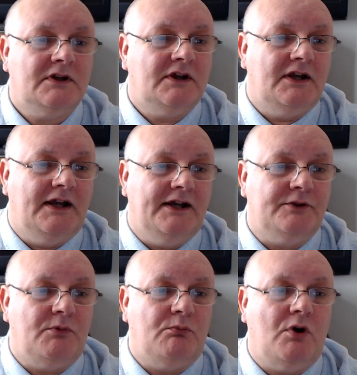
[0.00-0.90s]

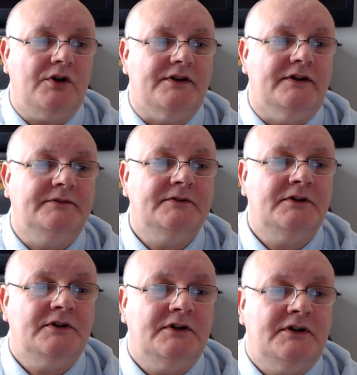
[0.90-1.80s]
Number 1,
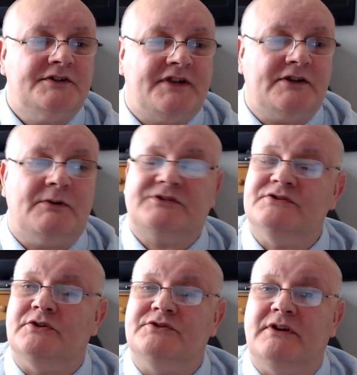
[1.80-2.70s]
10 questions
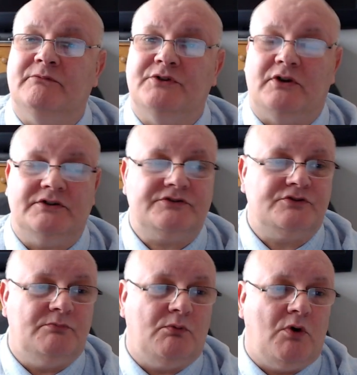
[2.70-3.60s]
on general knowledge.
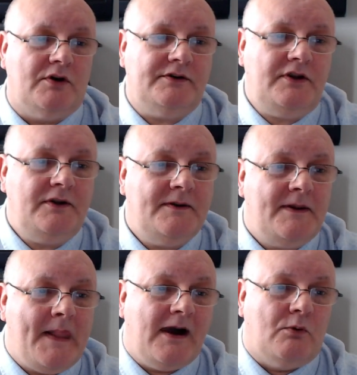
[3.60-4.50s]
Number 1.
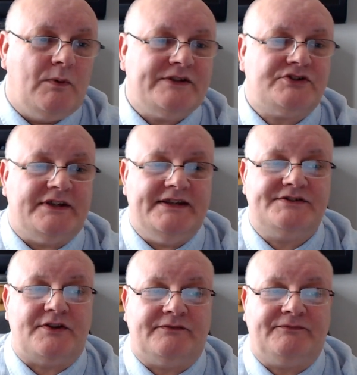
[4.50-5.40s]
Which
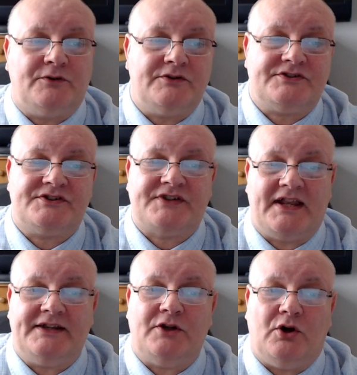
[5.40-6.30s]
is the first
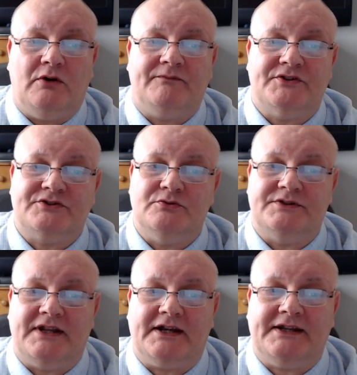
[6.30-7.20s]
sign of the
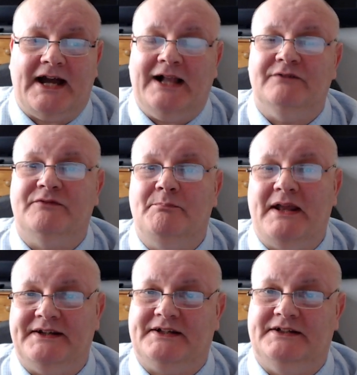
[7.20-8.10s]
zodiac
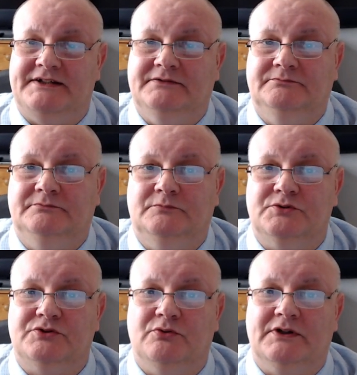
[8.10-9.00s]
alphabetically? We
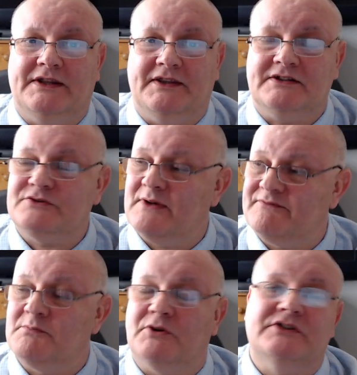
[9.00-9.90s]
should all get that, so
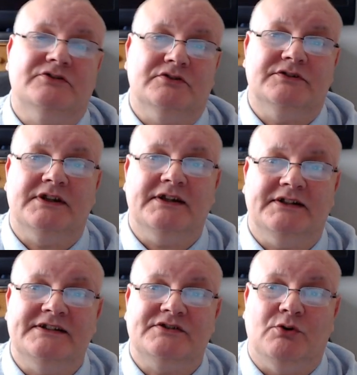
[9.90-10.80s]
everybody should at least score